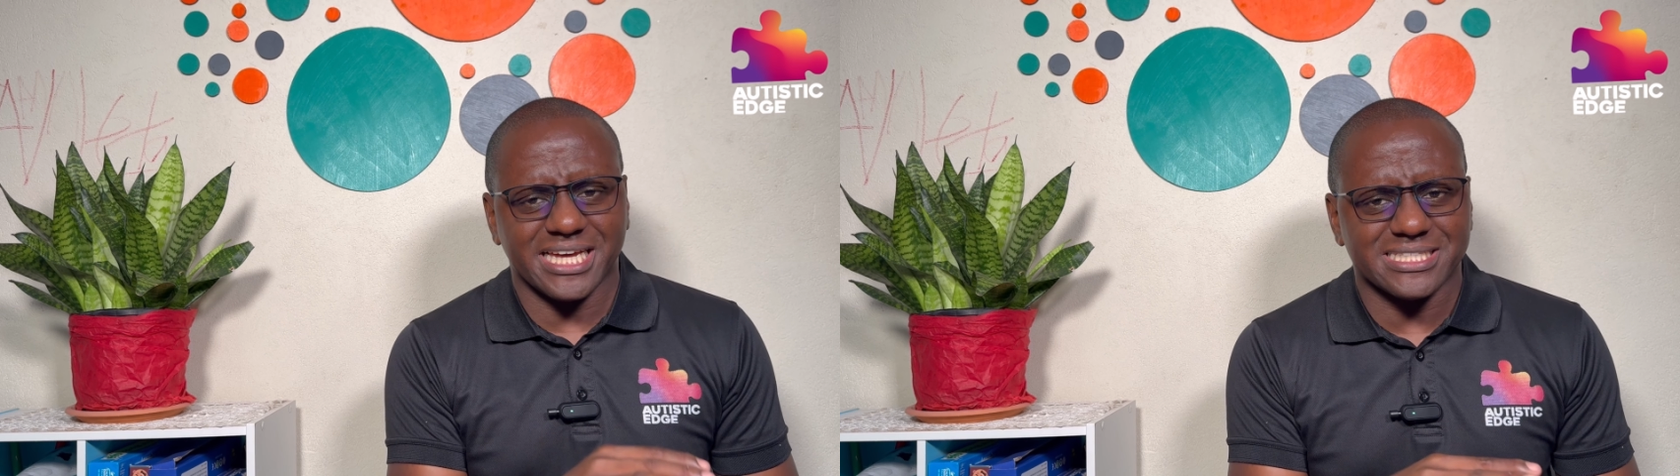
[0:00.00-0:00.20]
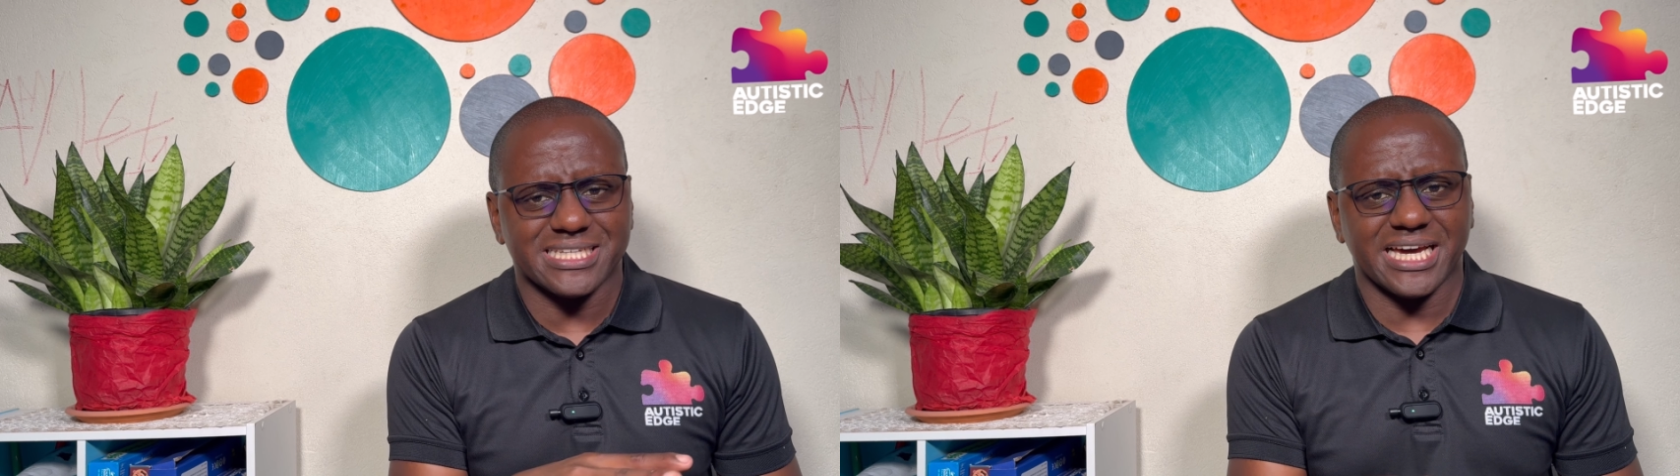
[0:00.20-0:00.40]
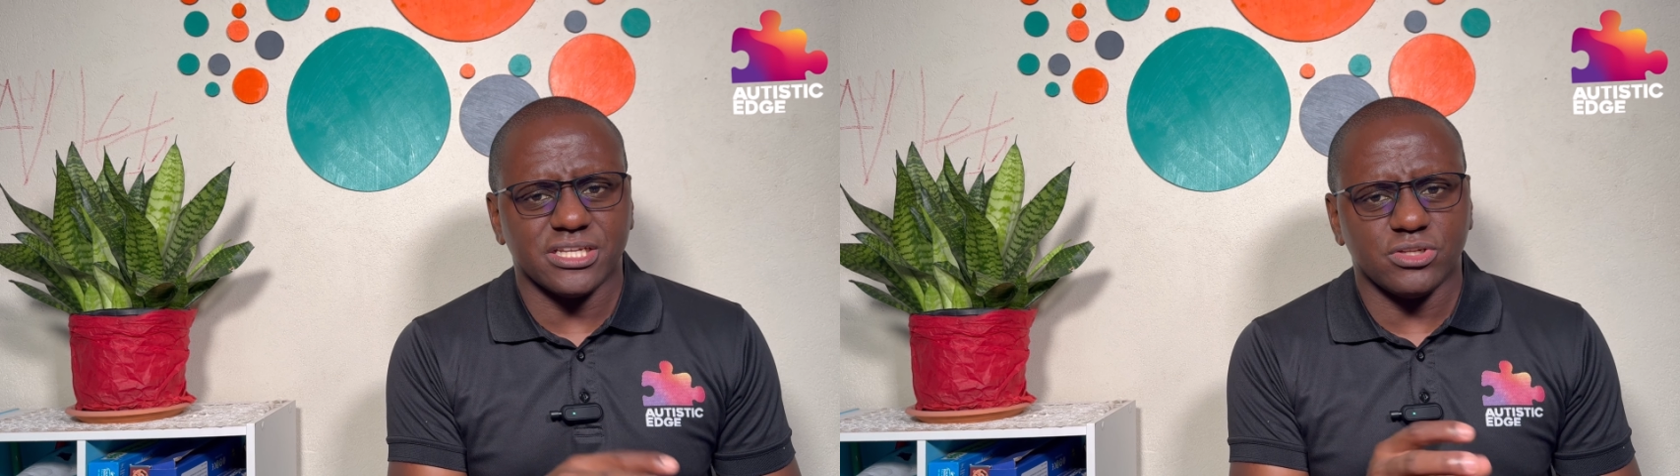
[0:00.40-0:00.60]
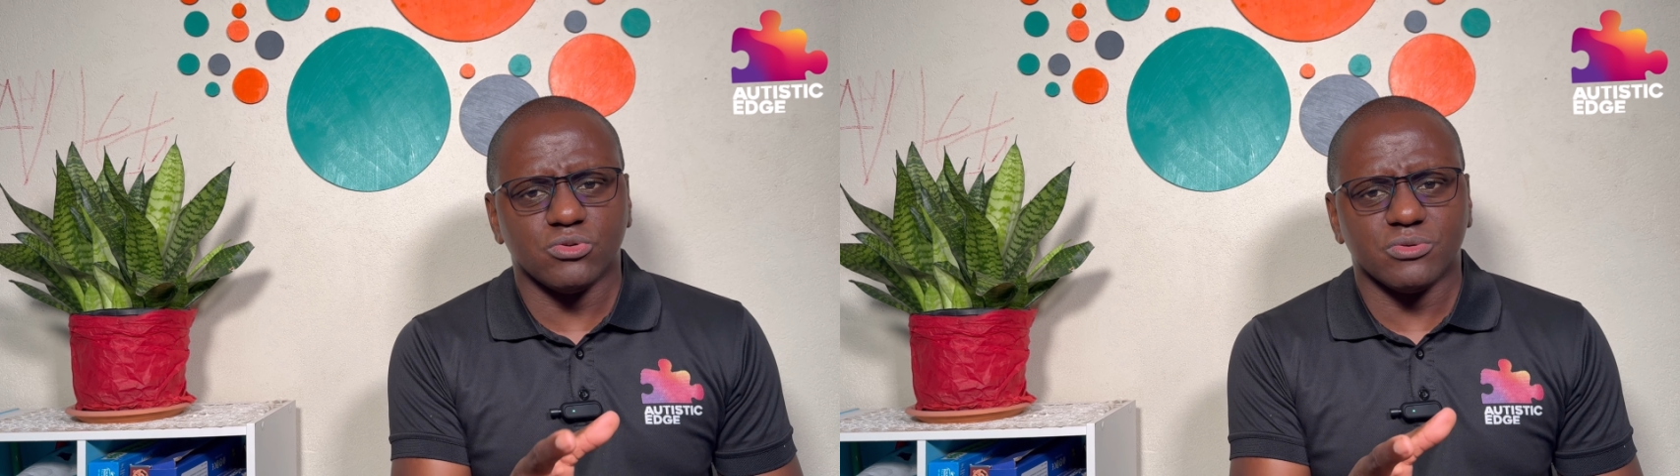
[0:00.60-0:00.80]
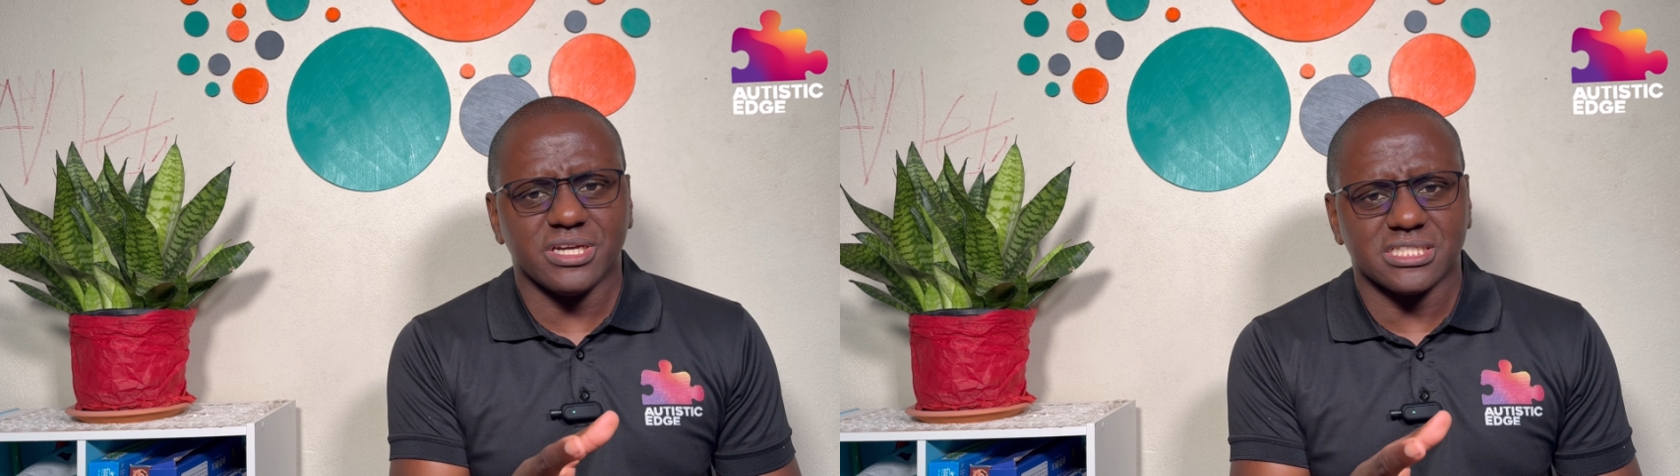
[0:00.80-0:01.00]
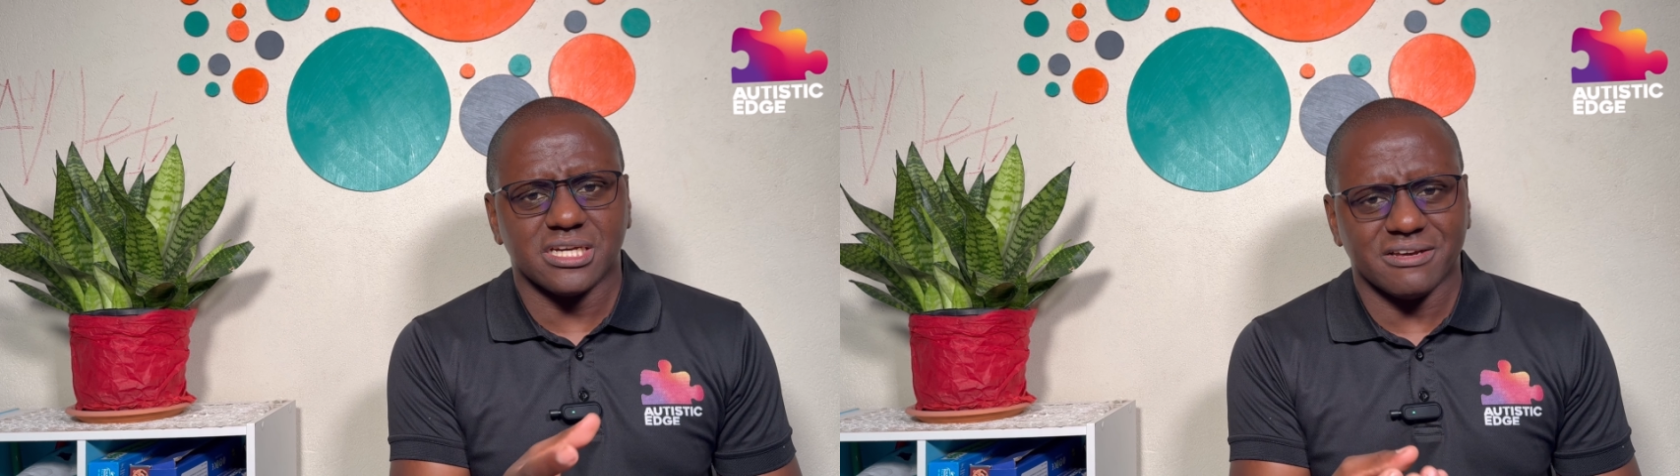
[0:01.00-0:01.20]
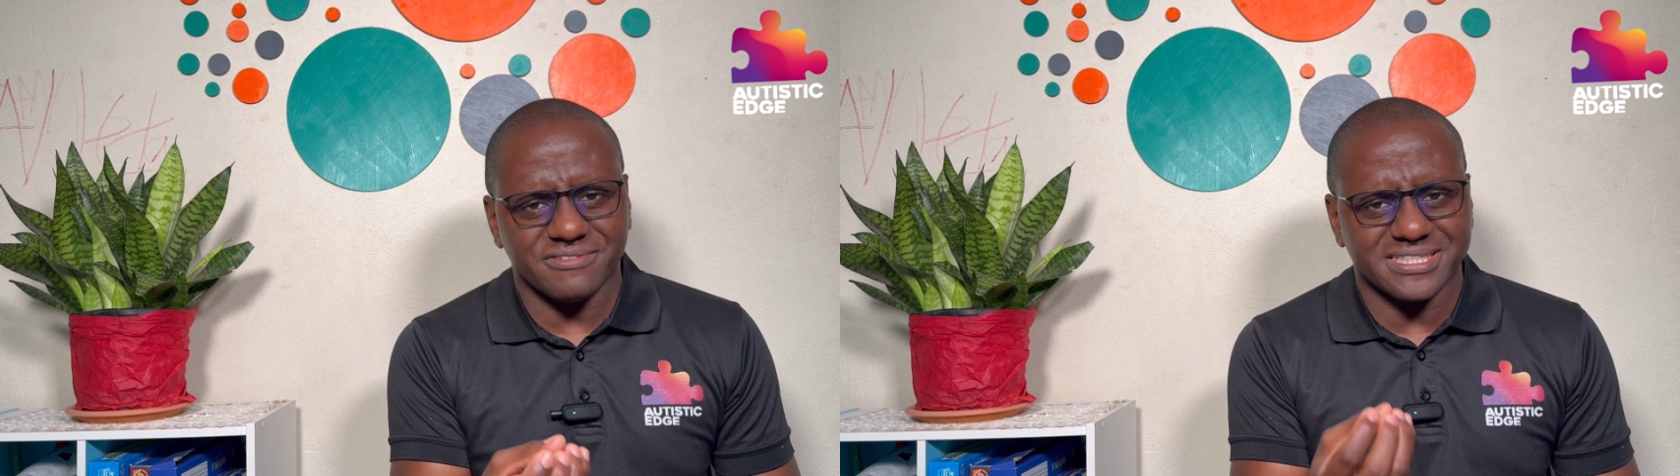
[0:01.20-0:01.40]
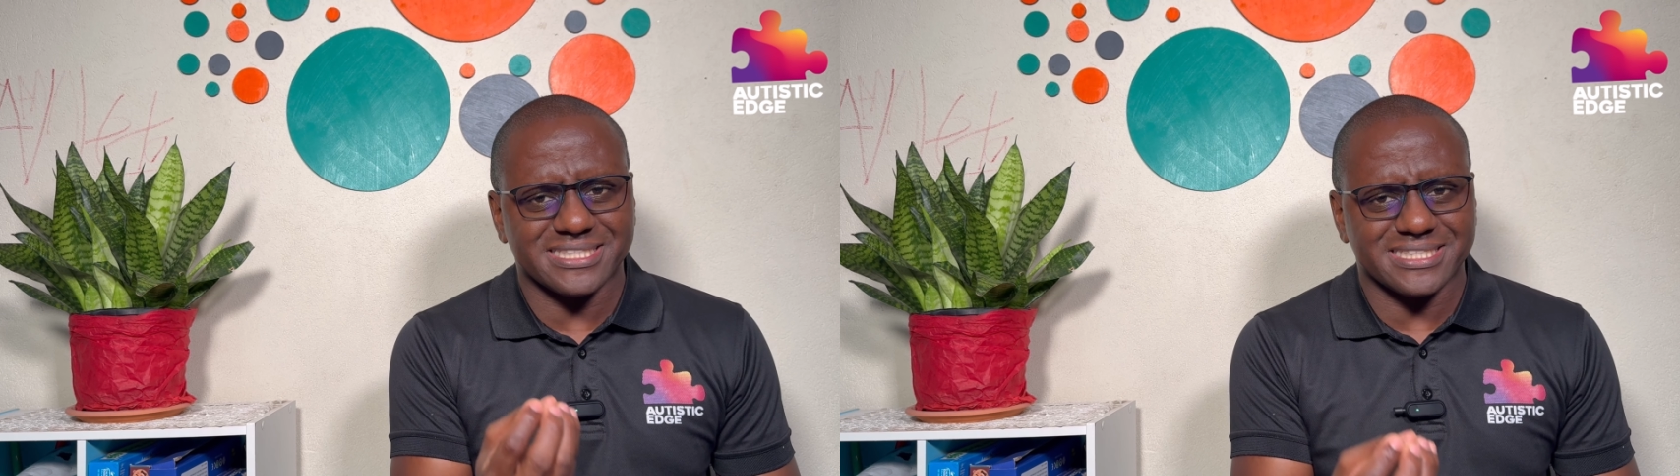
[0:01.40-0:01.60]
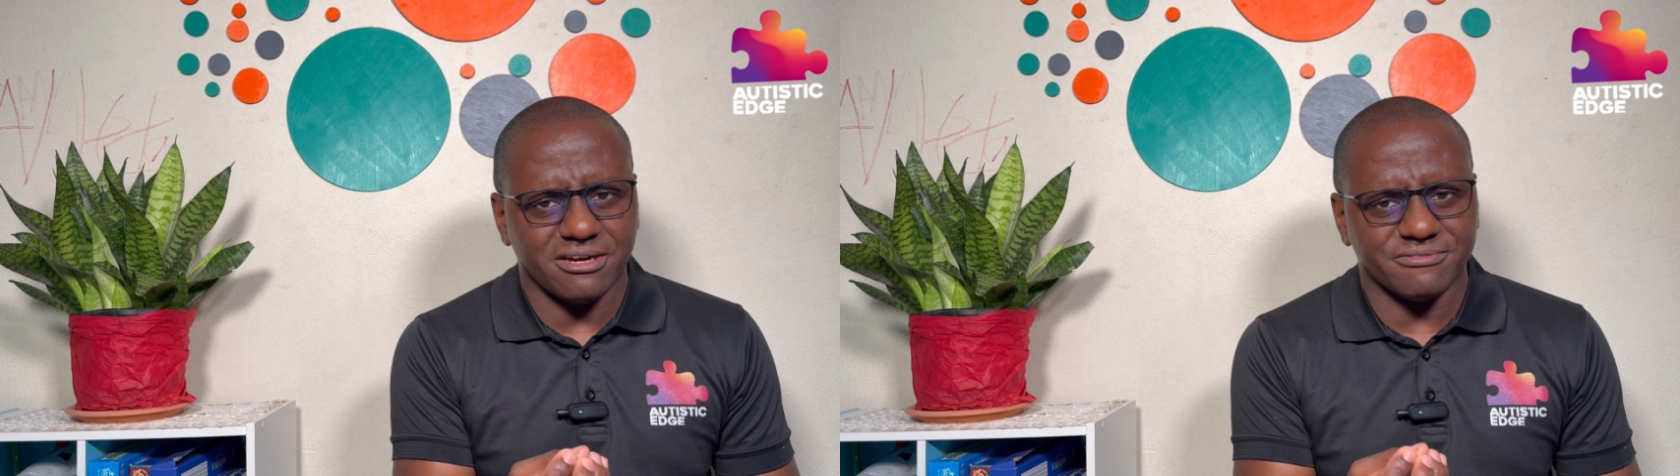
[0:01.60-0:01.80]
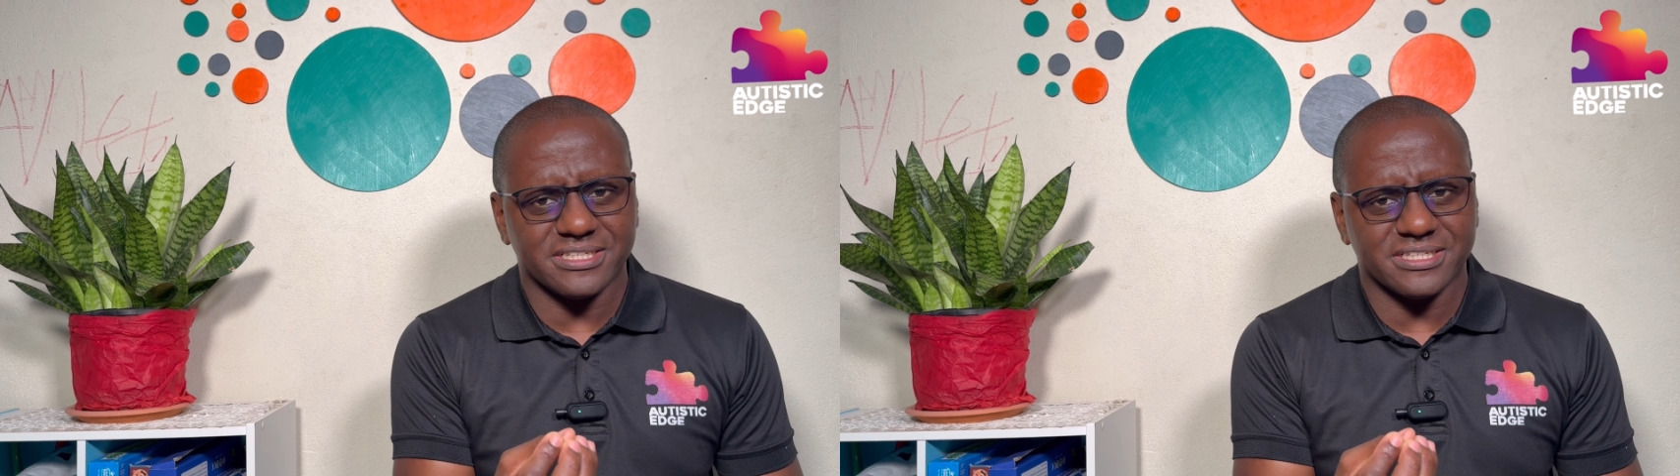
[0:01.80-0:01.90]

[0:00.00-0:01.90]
entire duration of